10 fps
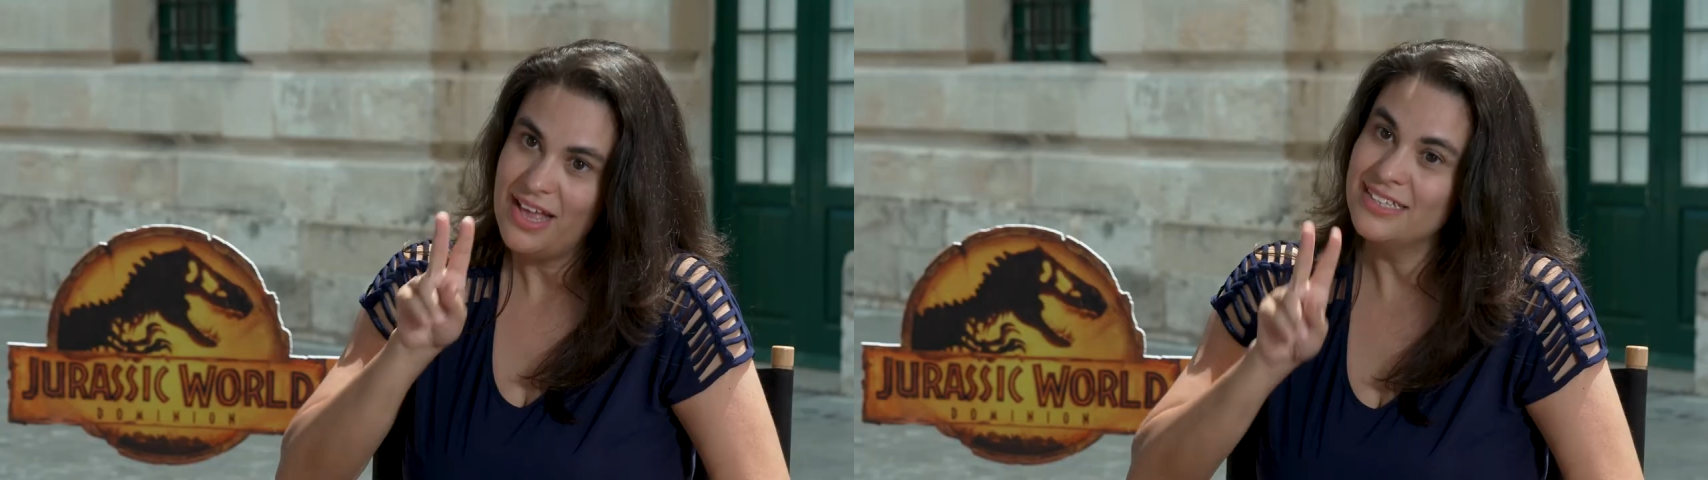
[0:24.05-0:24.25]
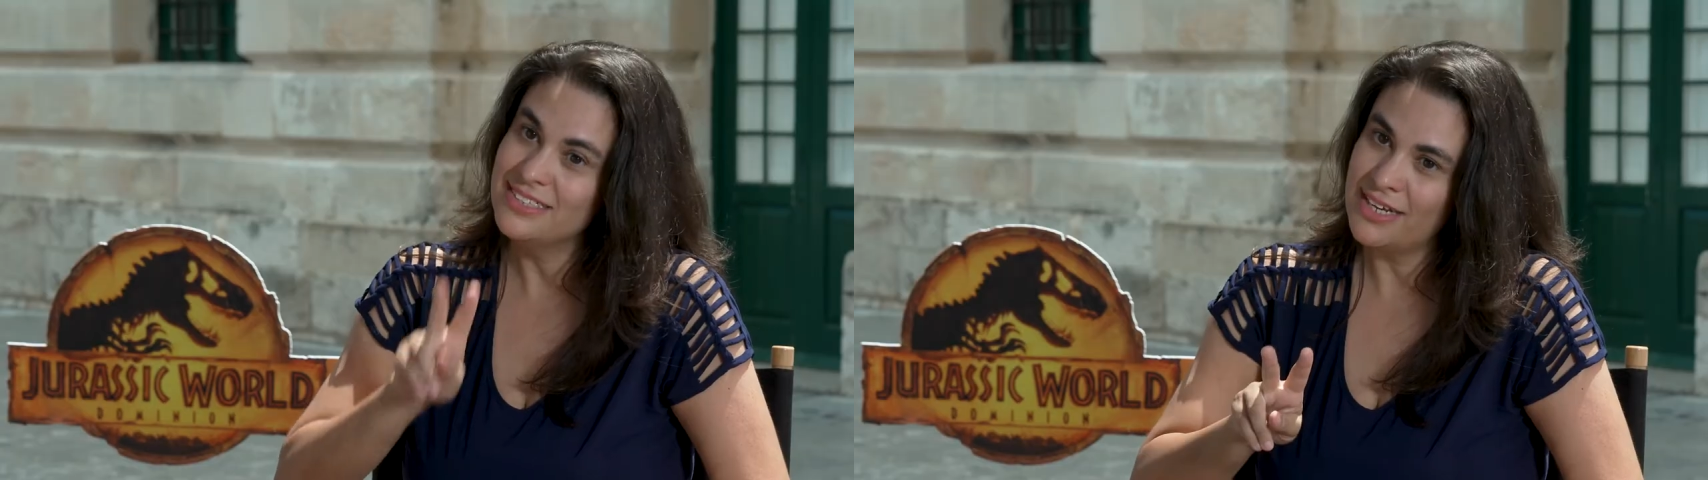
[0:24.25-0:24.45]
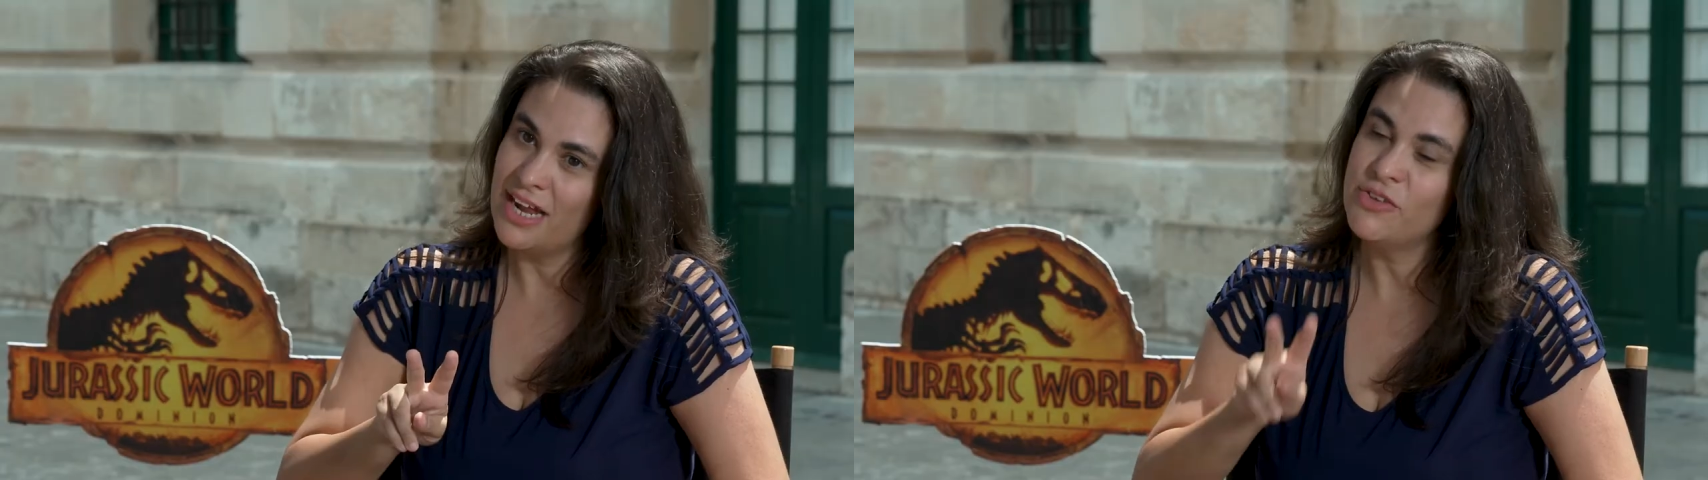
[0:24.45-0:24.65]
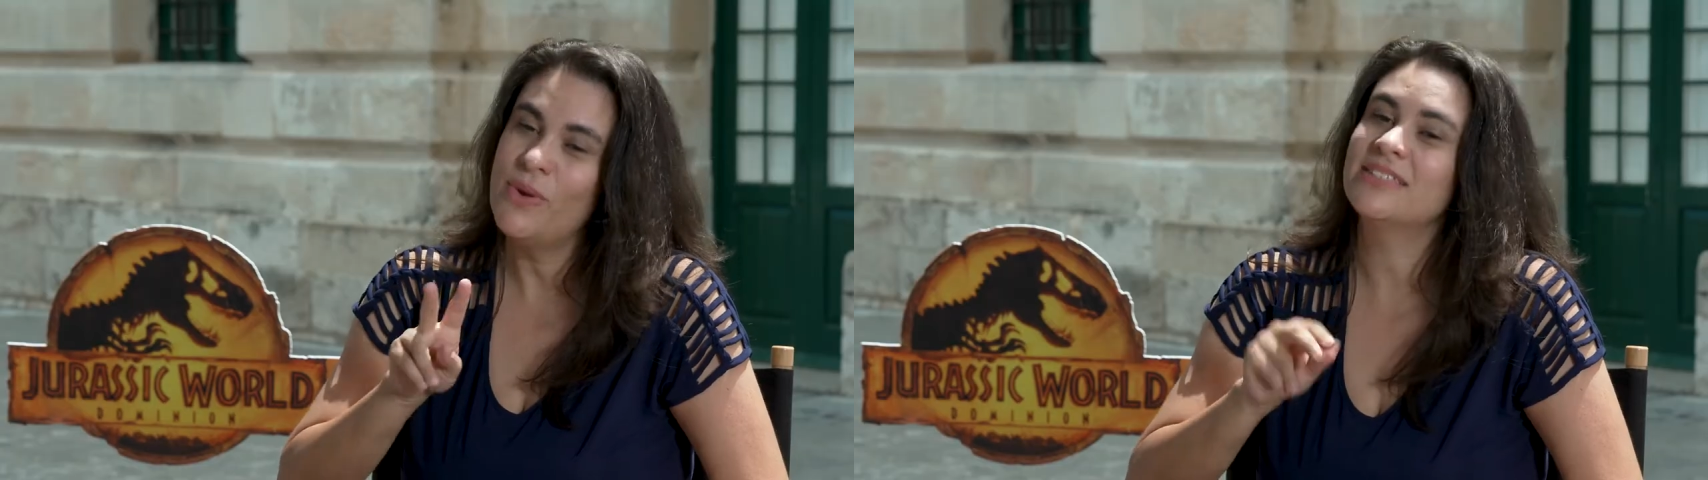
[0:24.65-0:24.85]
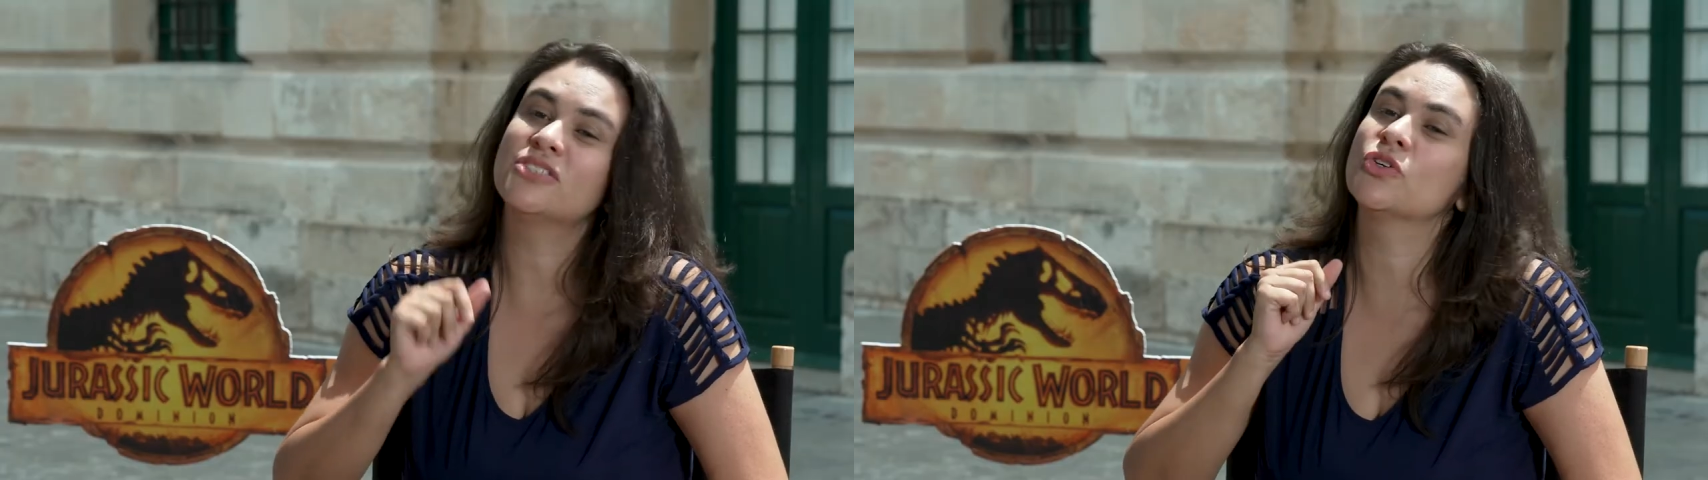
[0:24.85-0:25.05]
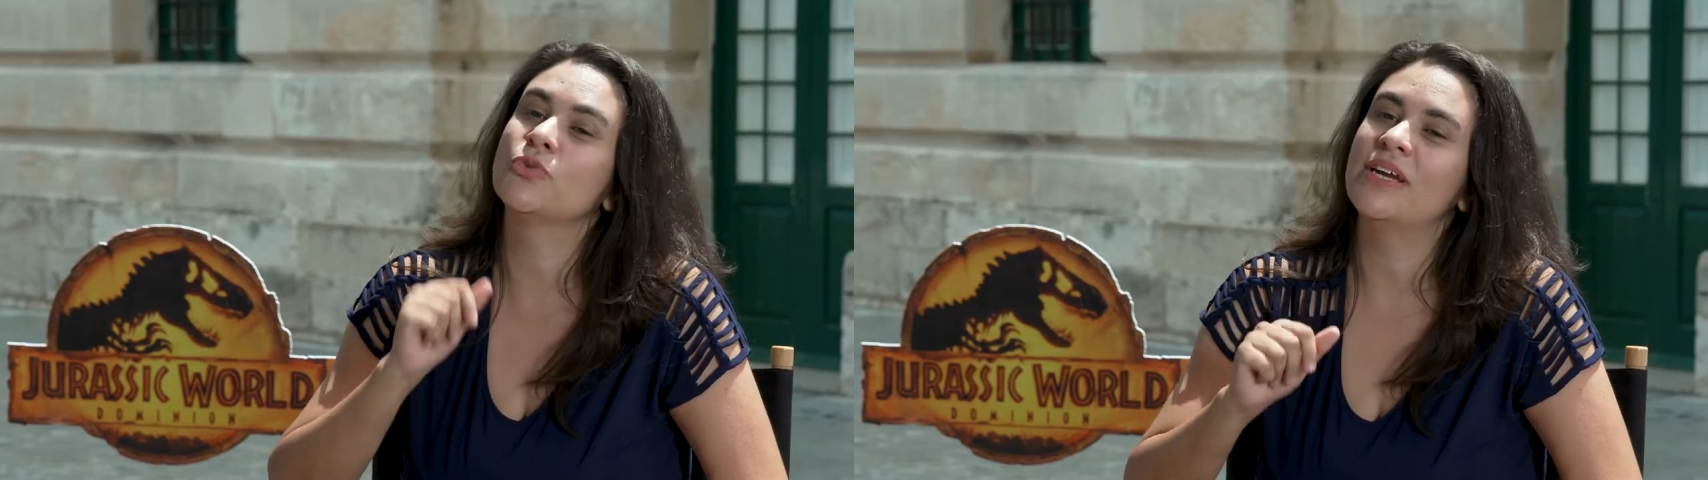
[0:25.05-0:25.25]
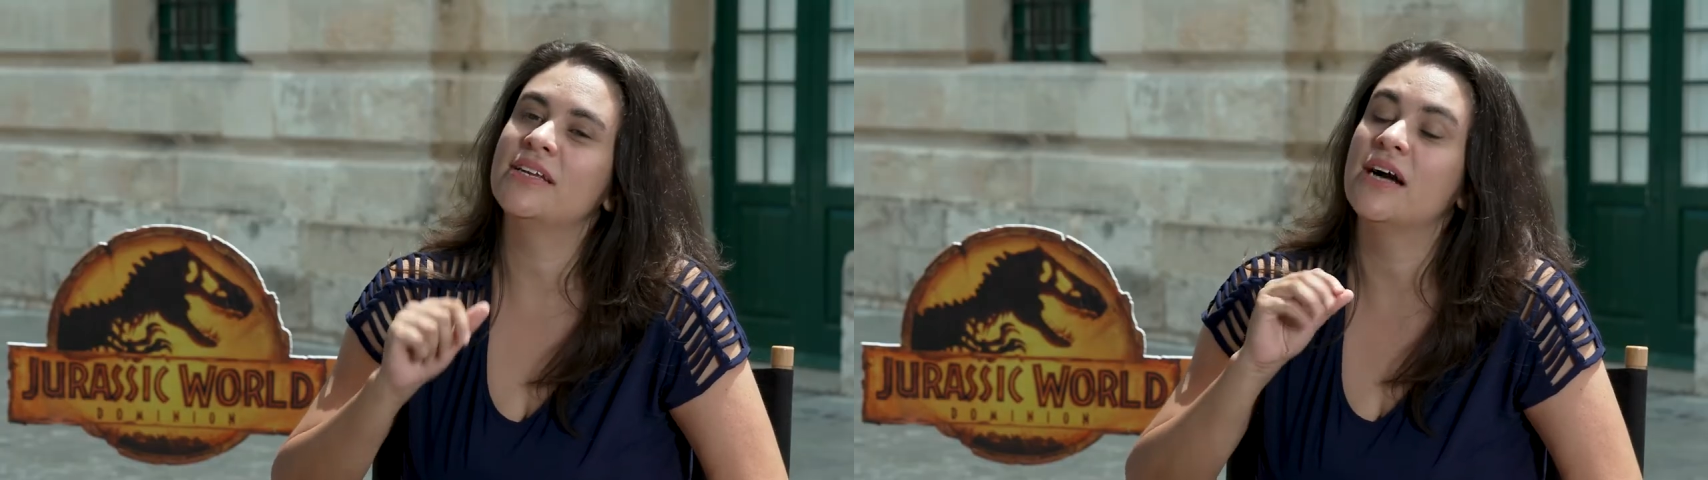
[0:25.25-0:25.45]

And second off, you had such a great